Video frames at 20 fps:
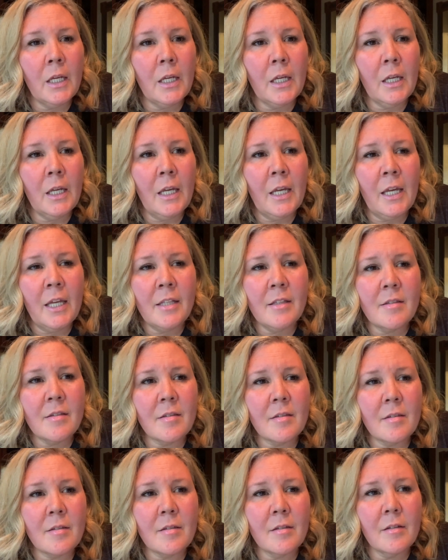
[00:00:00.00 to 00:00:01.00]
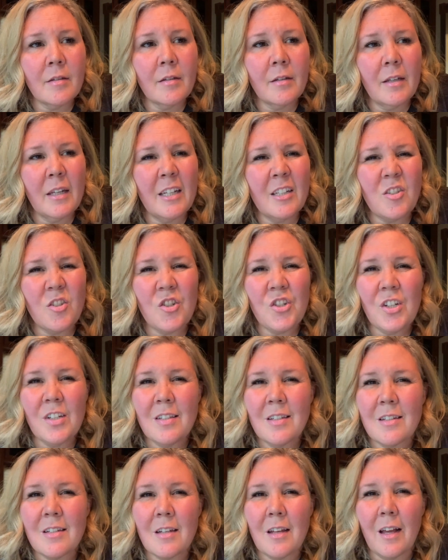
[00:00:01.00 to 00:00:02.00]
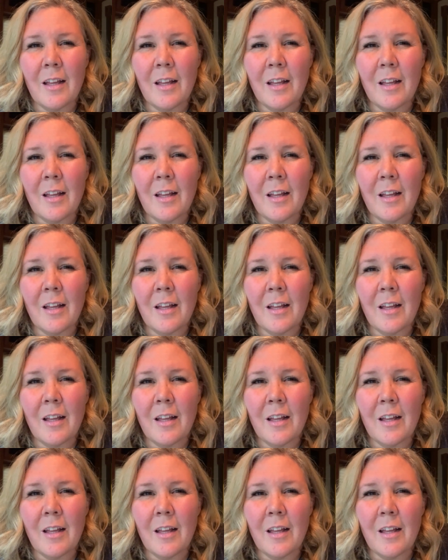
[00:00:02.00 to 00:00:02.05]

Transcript: It's just